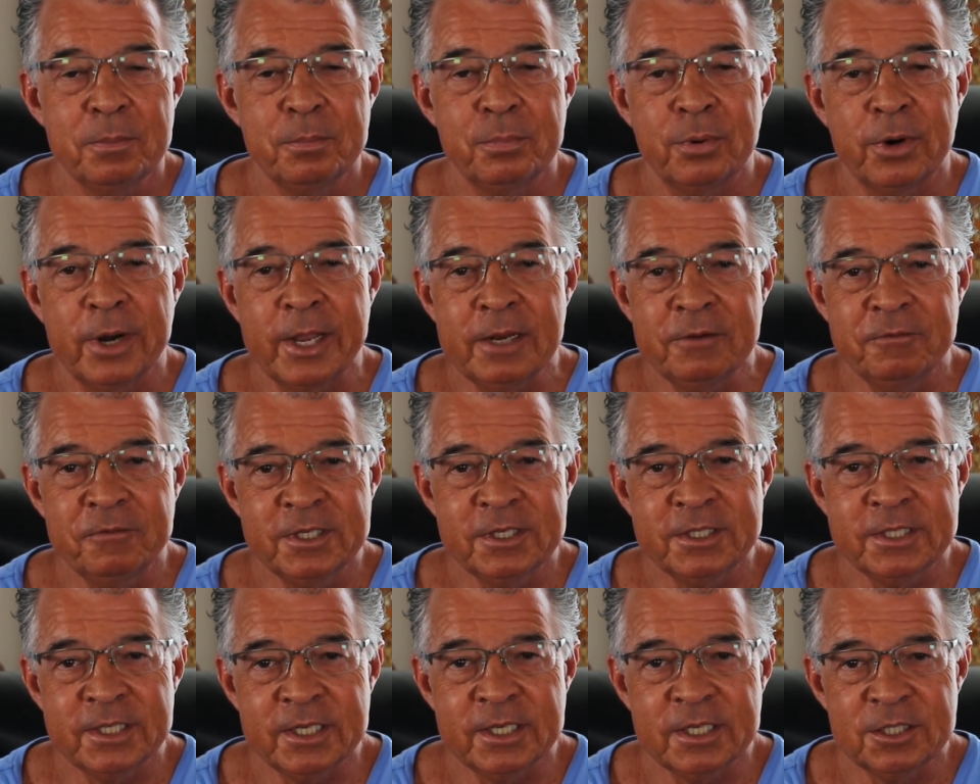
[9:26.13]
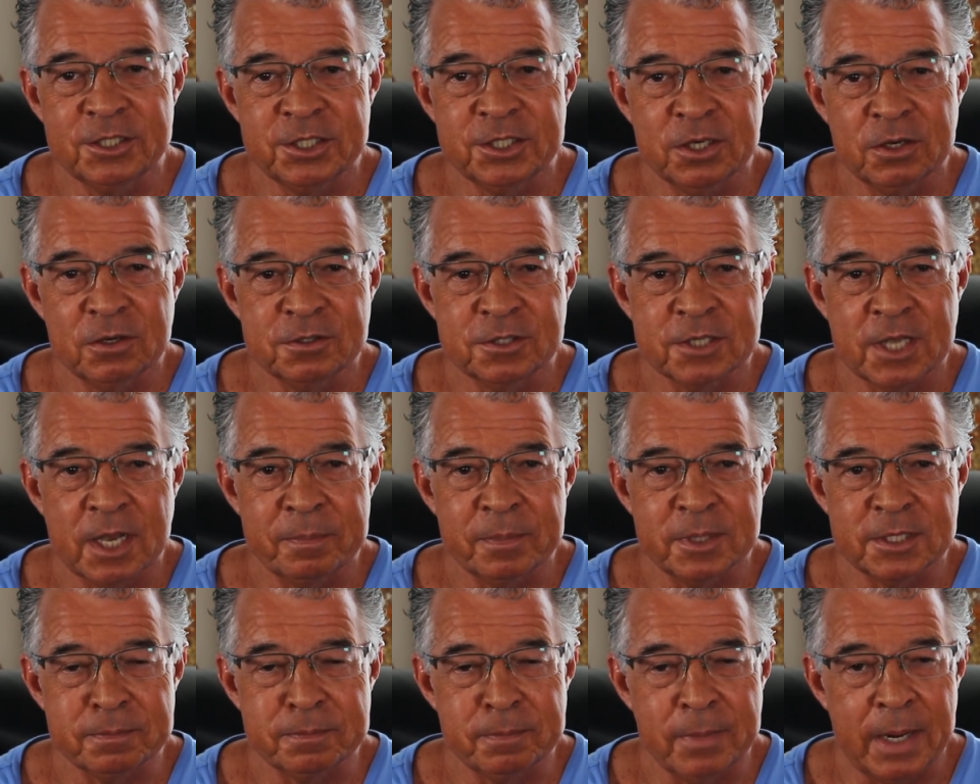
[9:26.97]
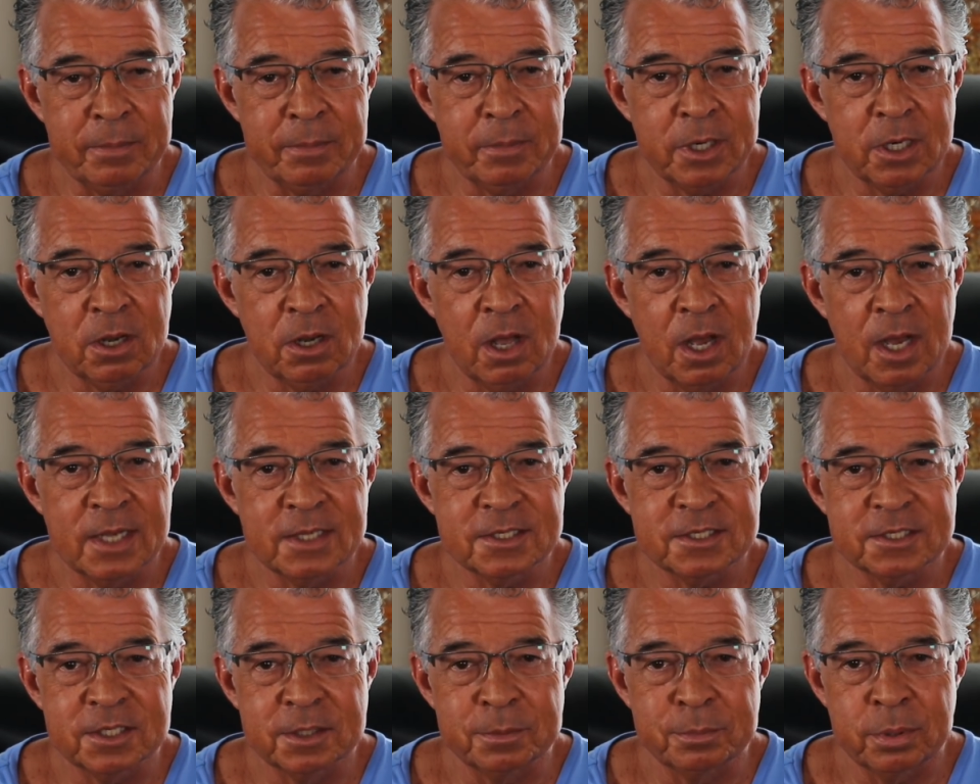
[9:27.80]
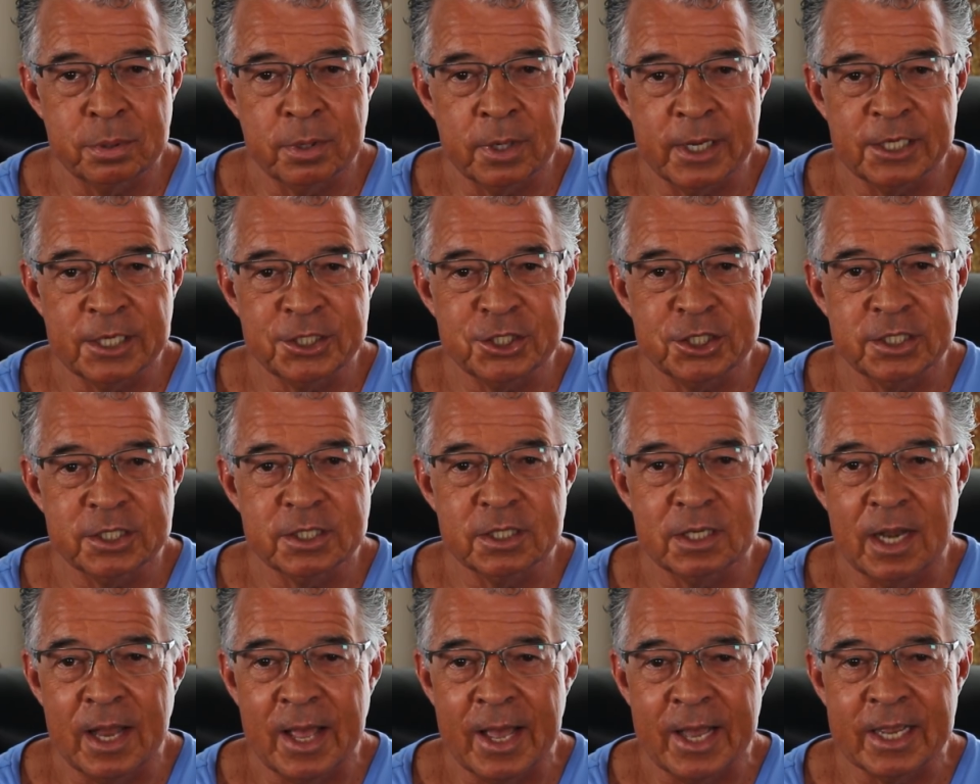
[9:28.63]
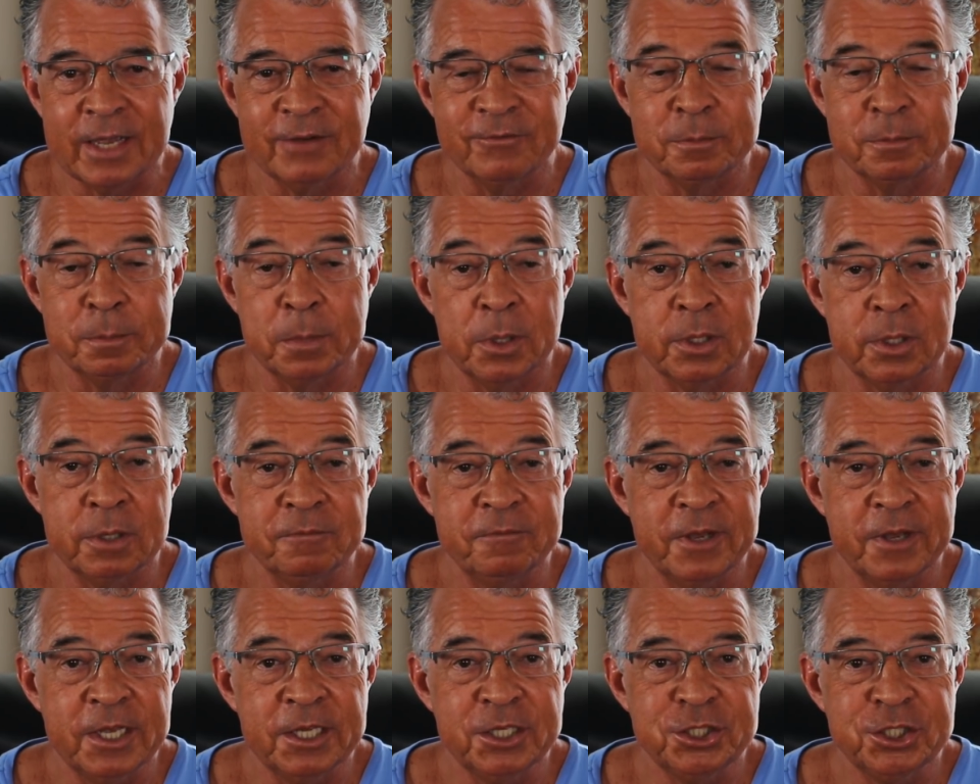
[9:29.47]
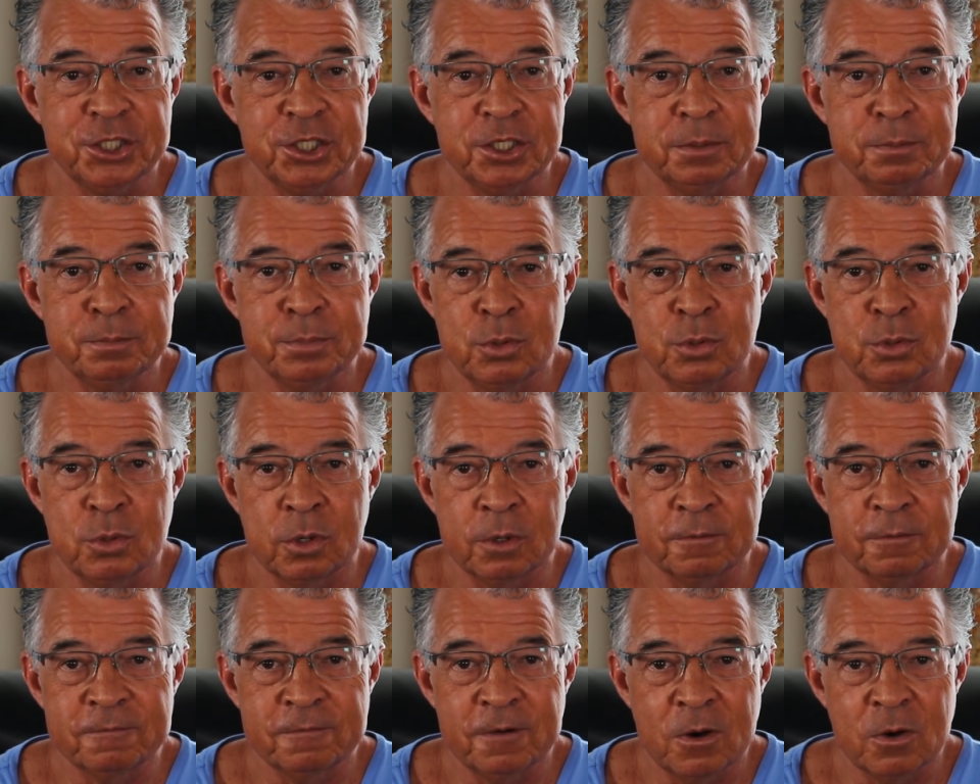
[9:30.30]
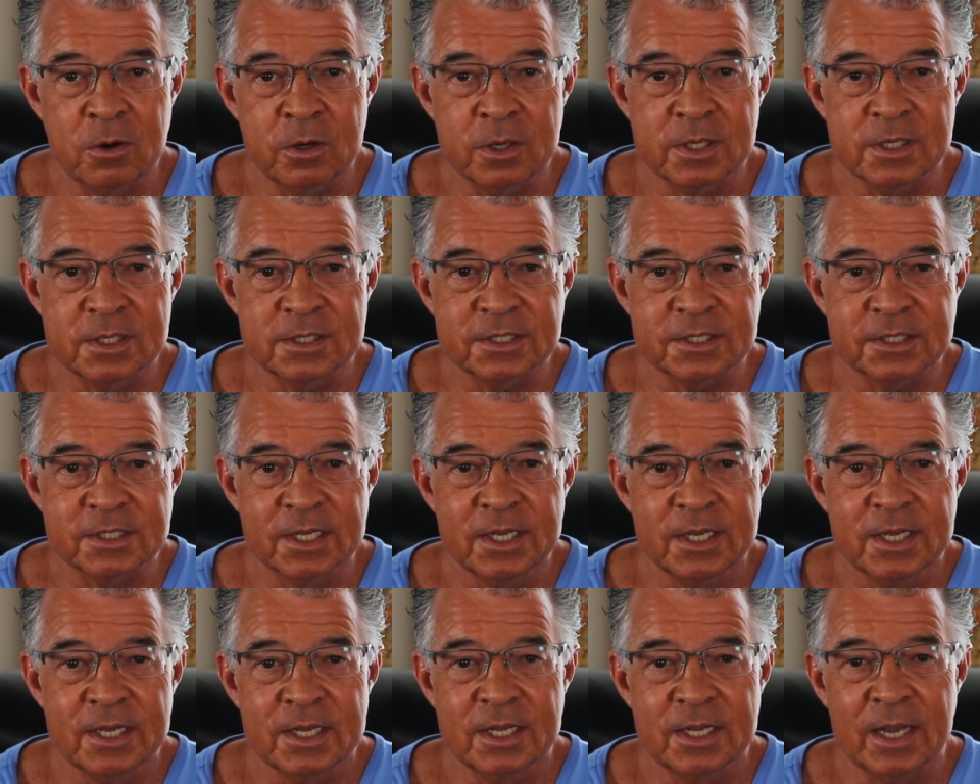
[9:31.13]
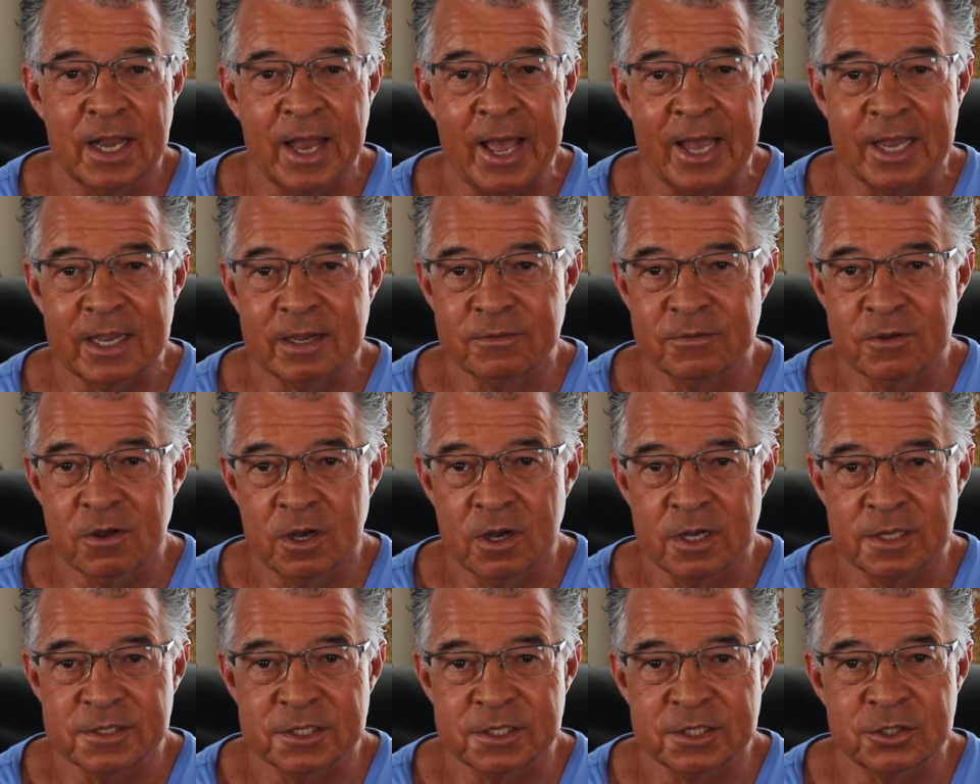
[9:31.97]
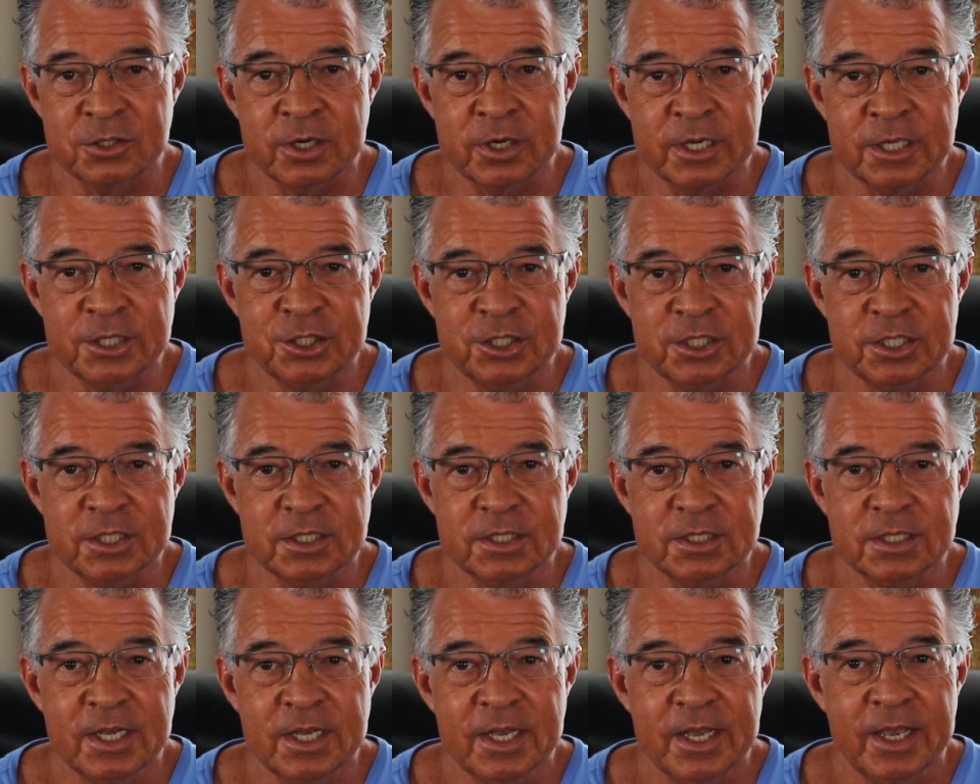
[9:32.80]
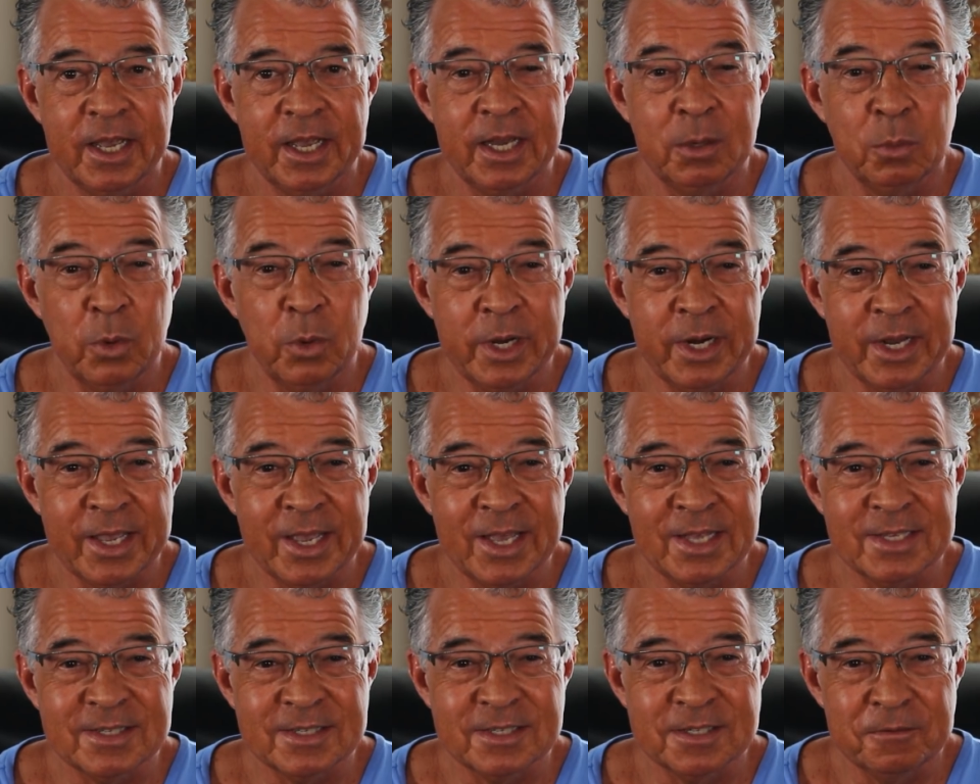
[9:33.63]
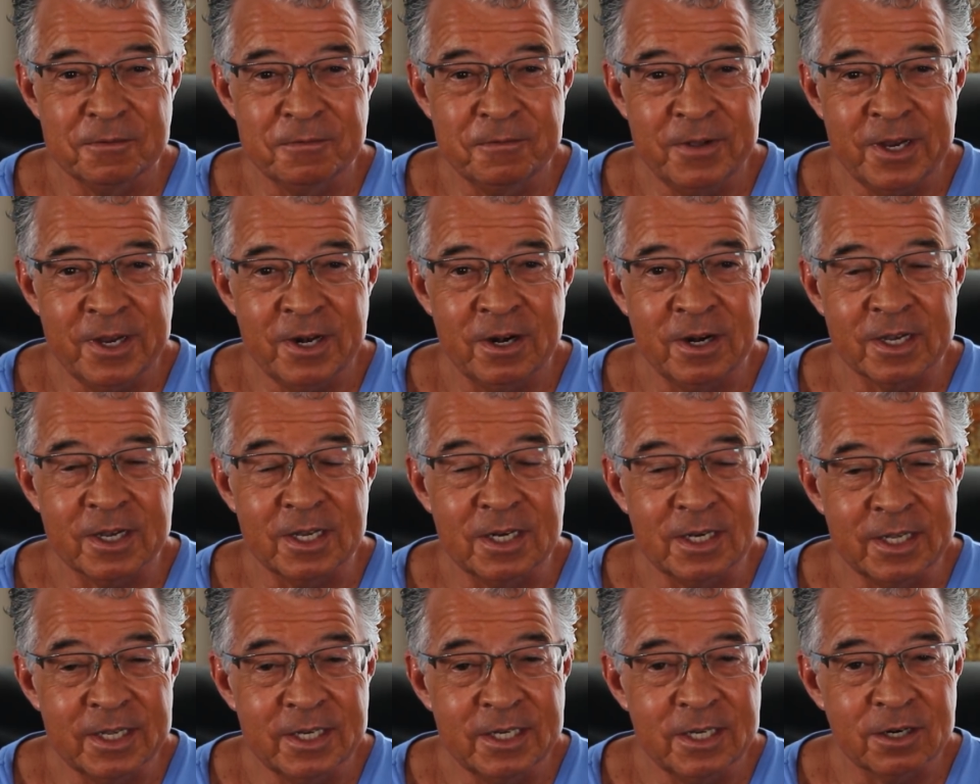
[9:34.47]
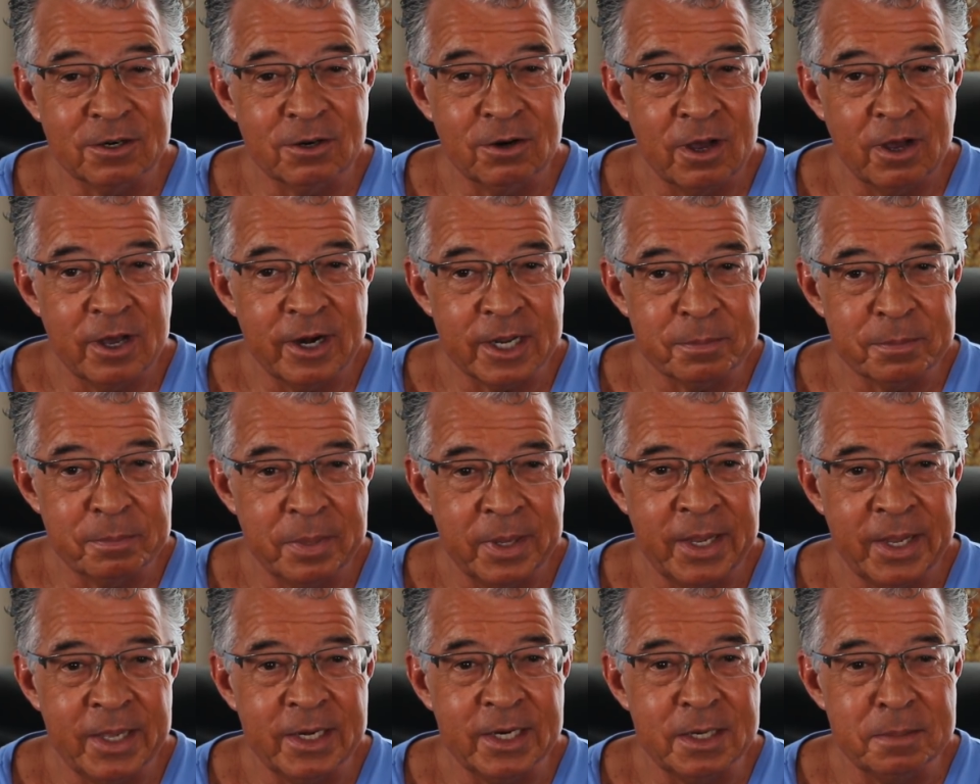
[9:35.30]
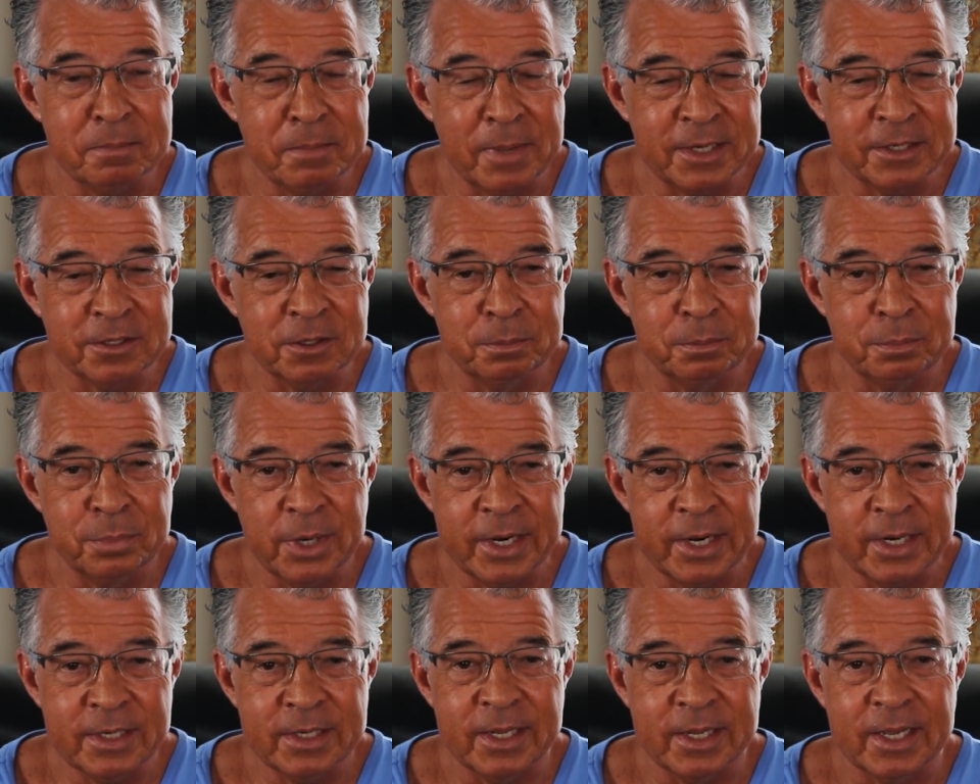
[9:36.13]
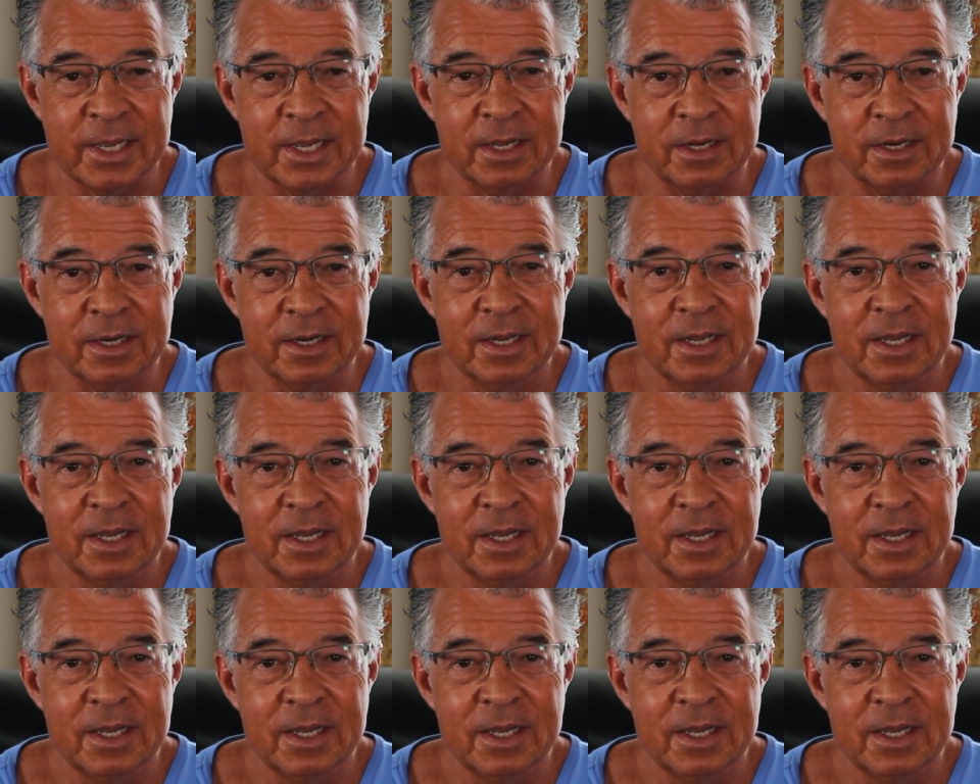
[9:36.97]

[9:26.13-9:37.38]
Brain fatigue shows up as memory loss, depression, lack of motivation, poor focus, lack of concentration, and when it gets severe, it can lead to chronic pain and mental breakdown.